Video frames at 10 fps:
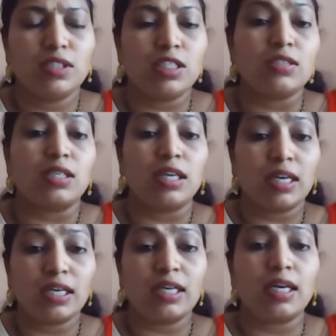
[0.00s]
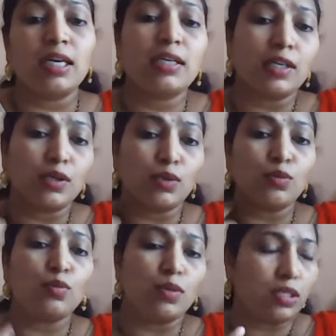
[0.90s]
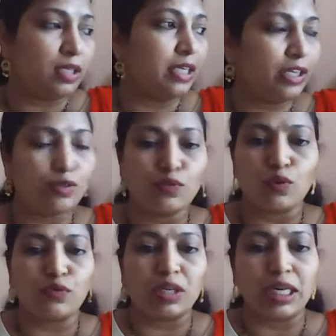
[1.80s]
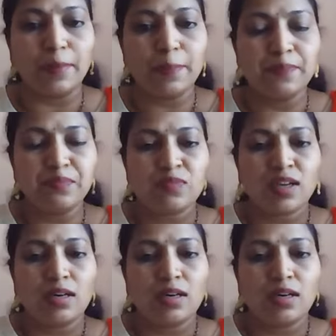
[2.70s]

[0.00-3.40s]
which is directly related to a need for freedom.